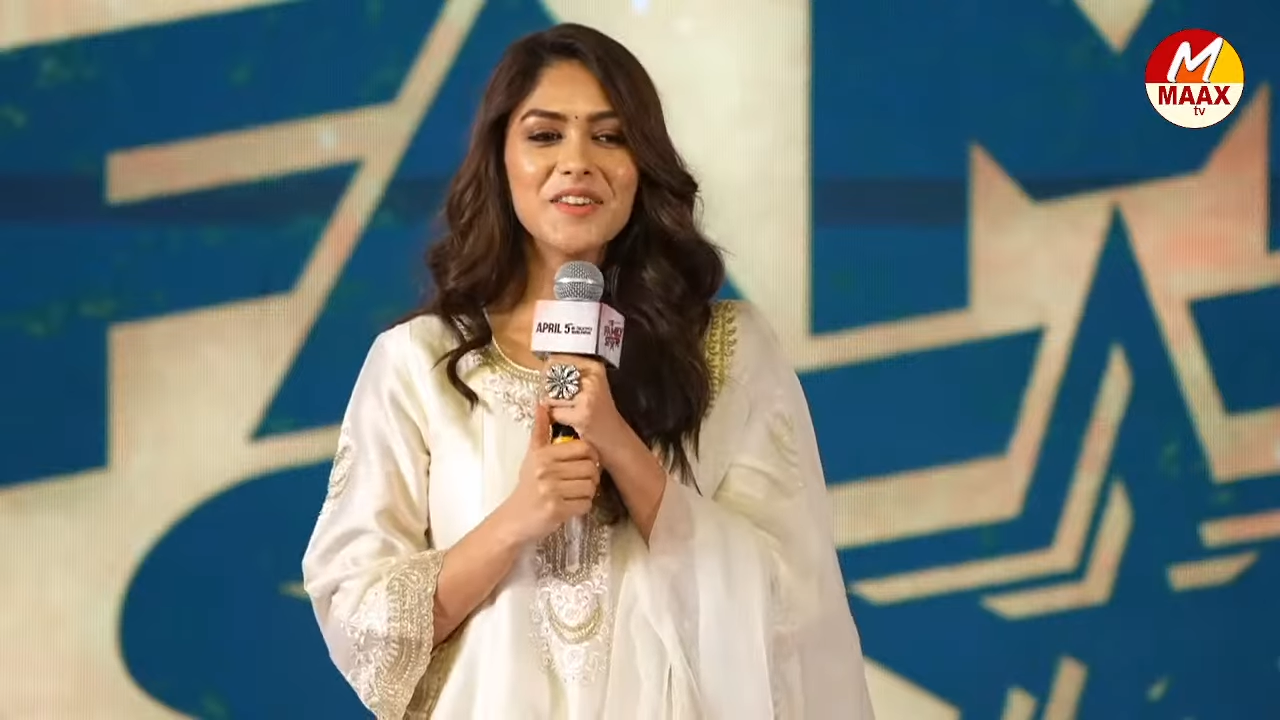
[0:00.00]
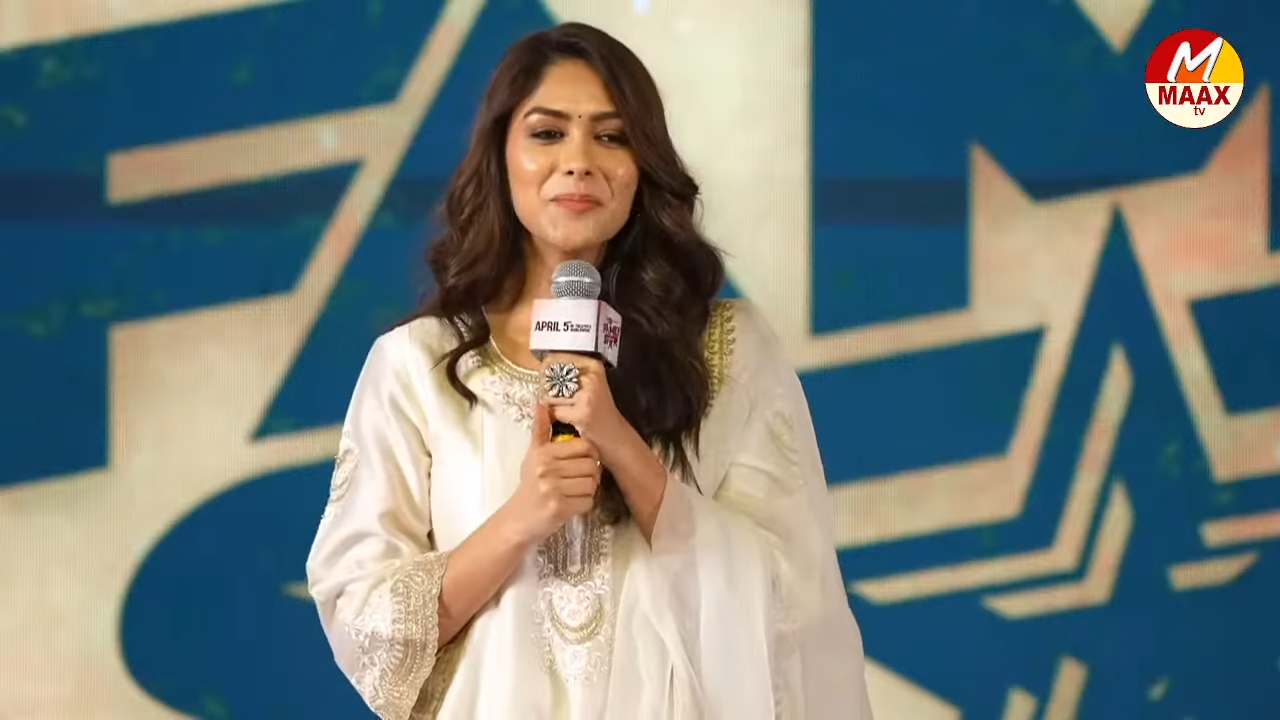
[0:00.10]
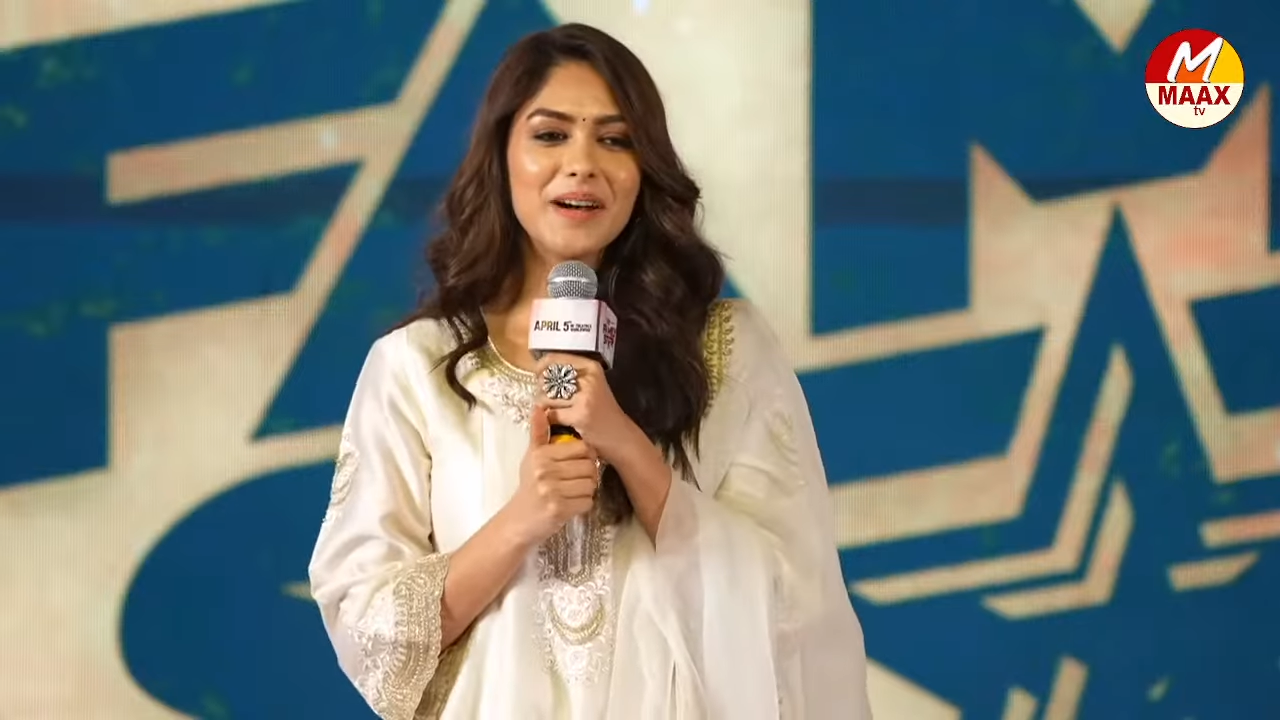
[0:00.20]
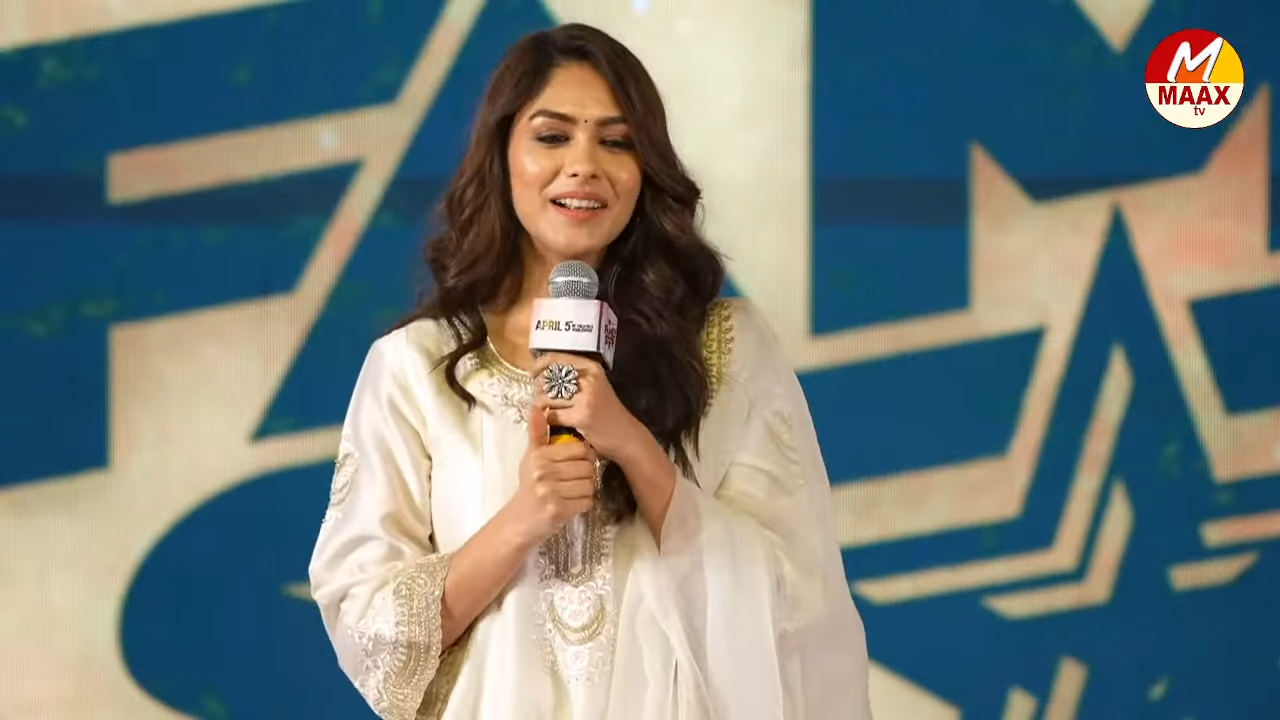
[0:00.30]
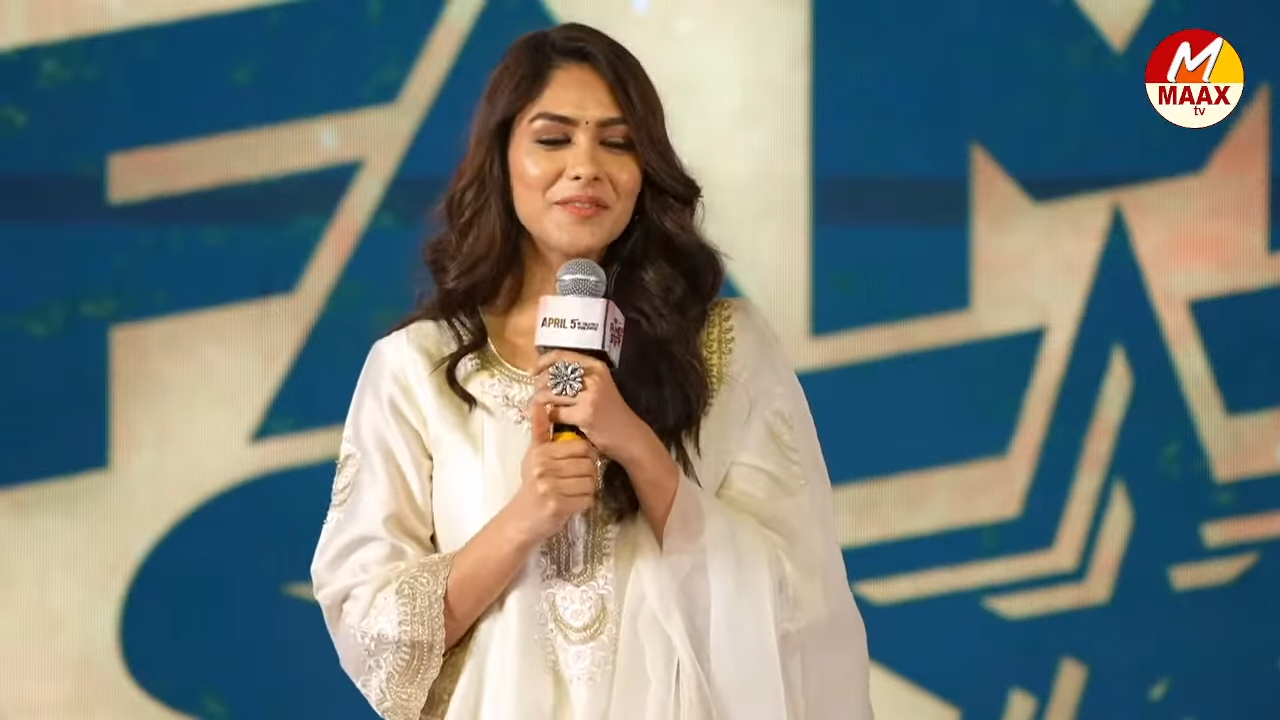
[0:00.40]

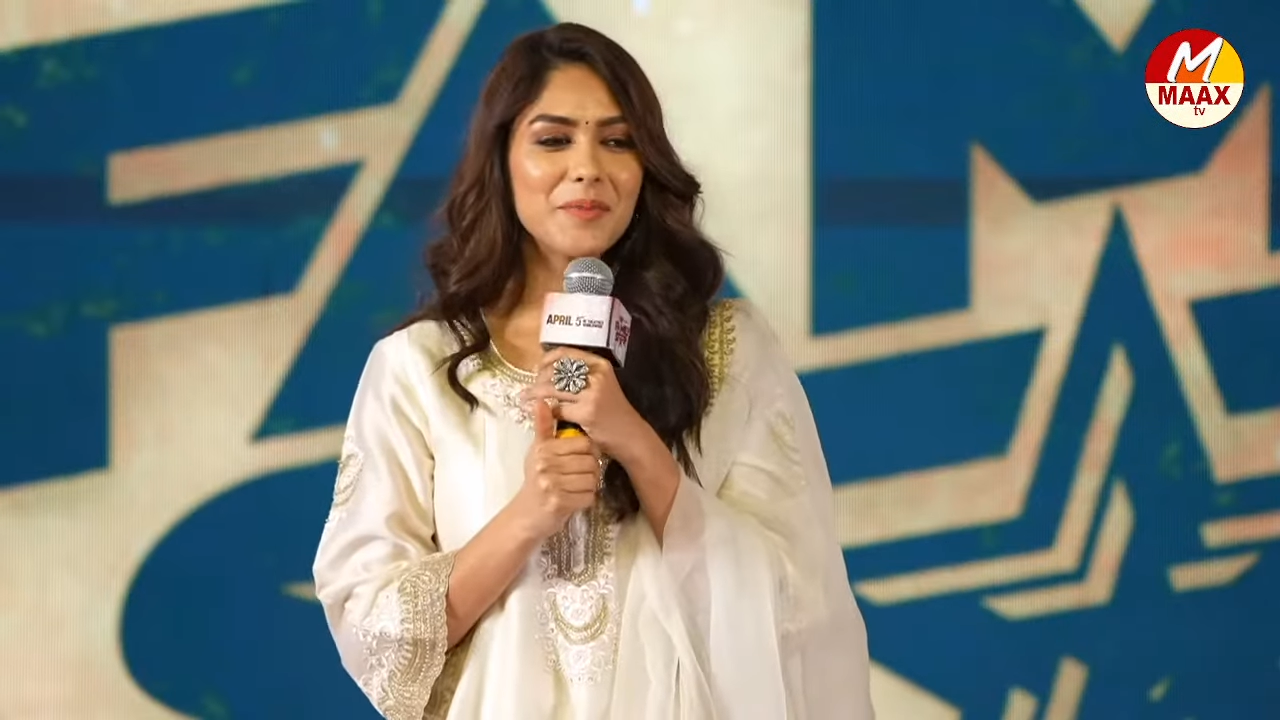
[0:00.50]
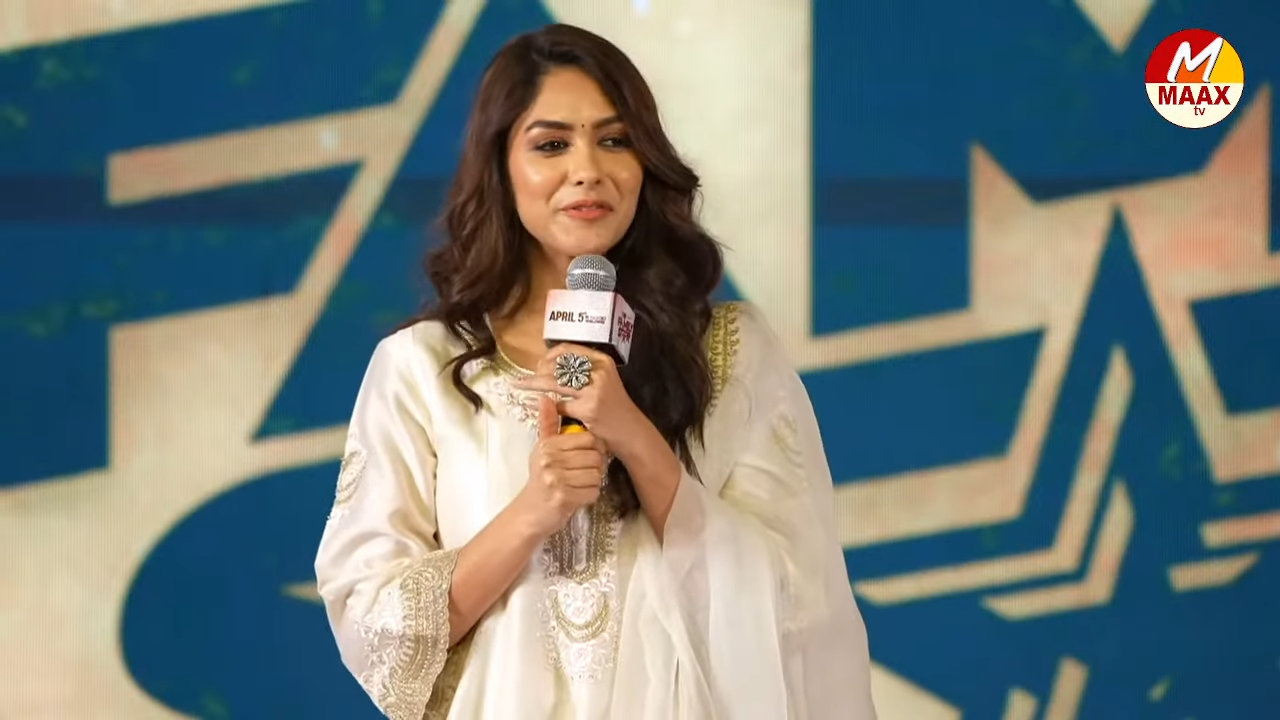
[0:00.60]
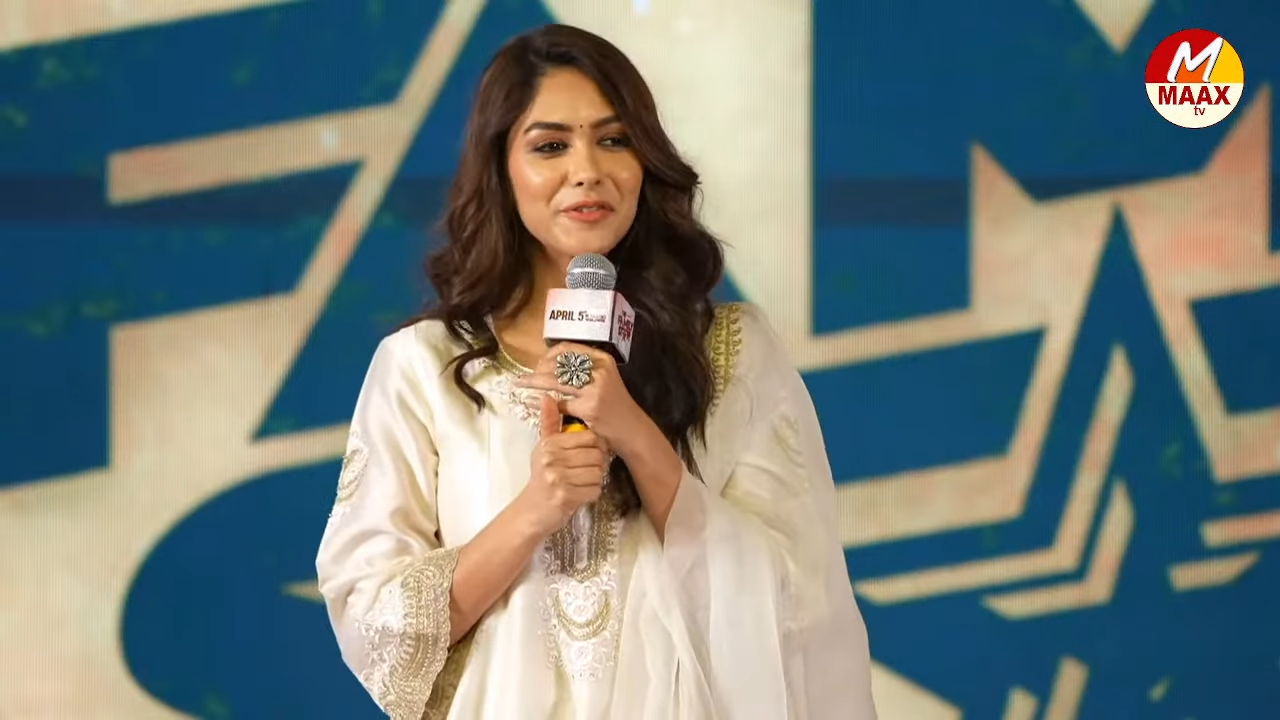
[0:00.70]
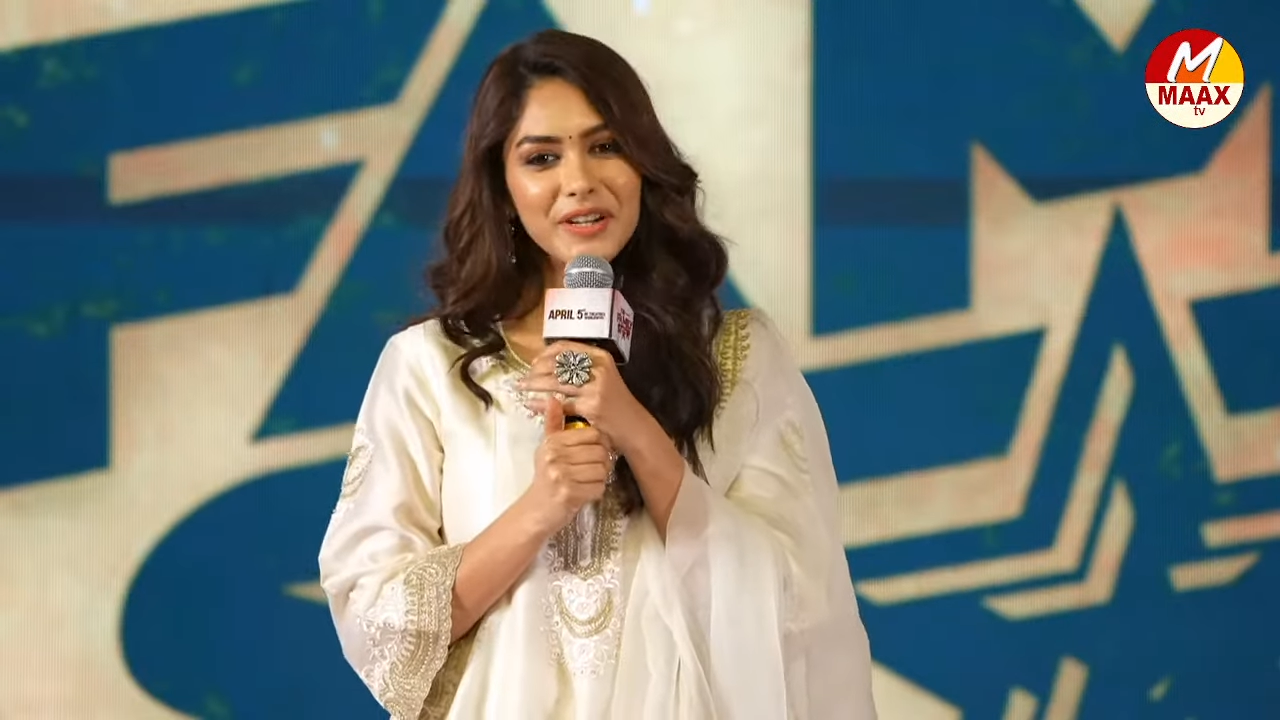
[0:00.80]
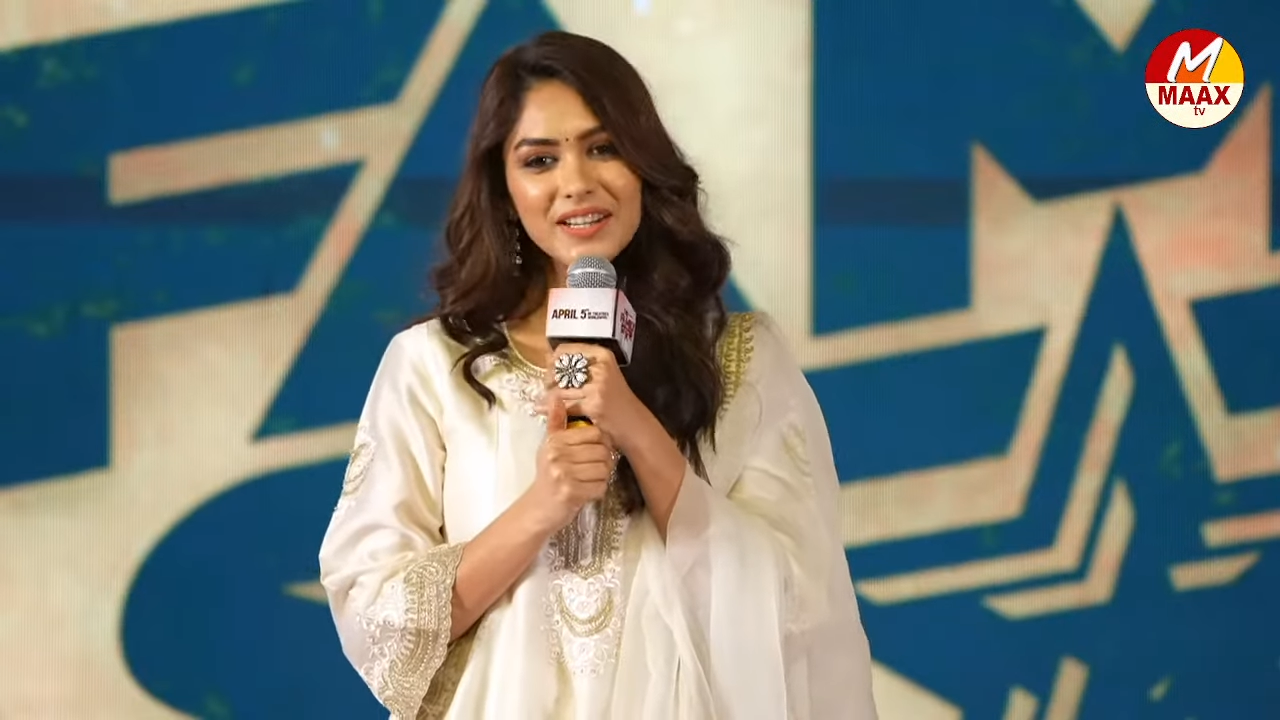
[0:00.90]
But
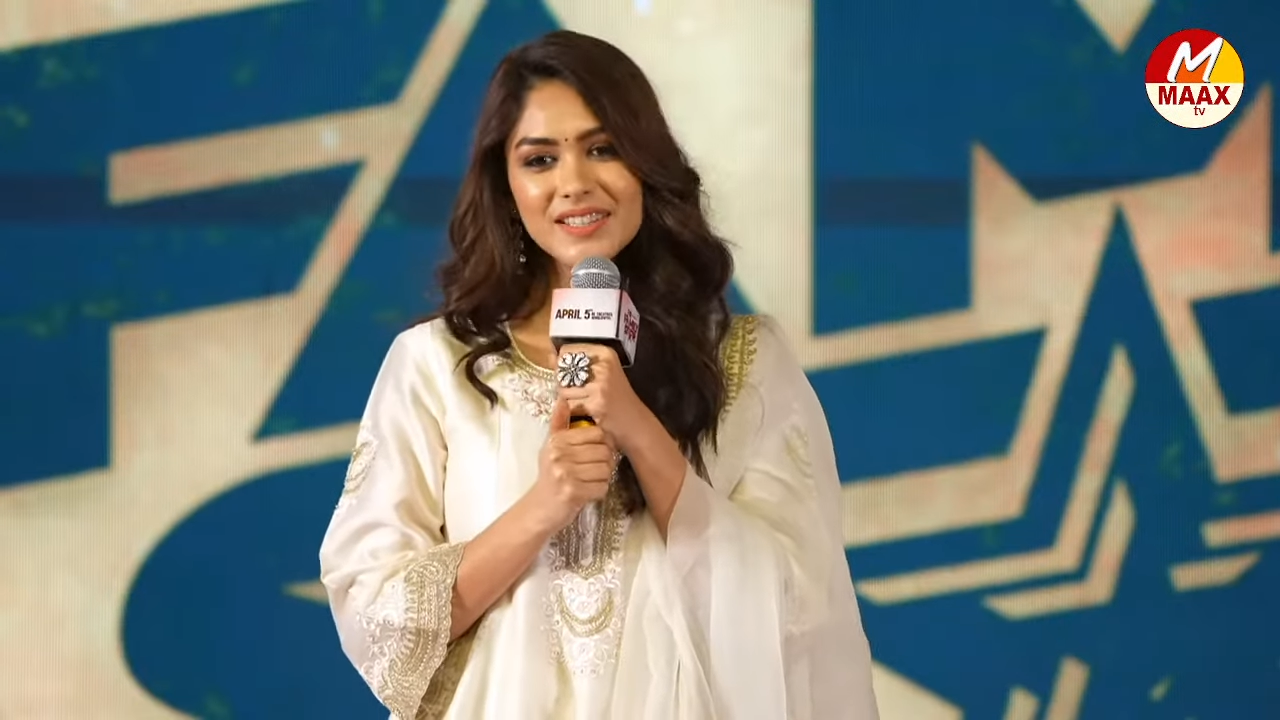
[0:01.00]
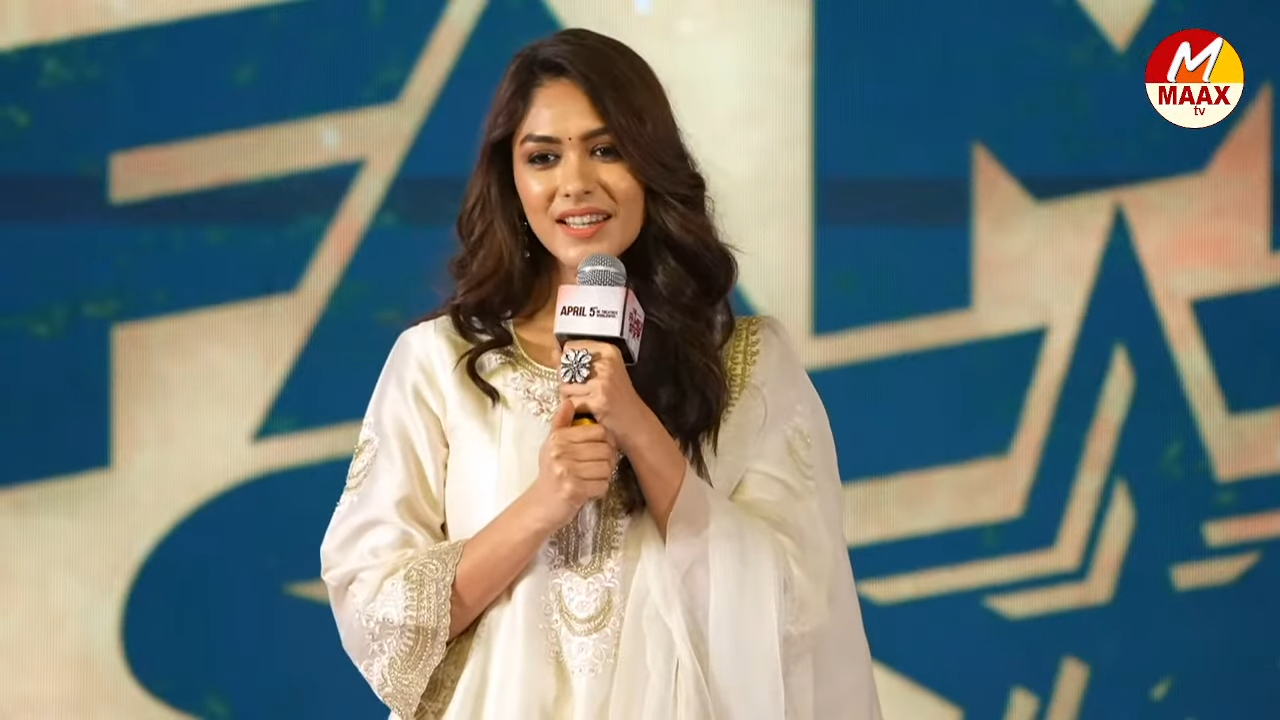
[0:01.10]
before I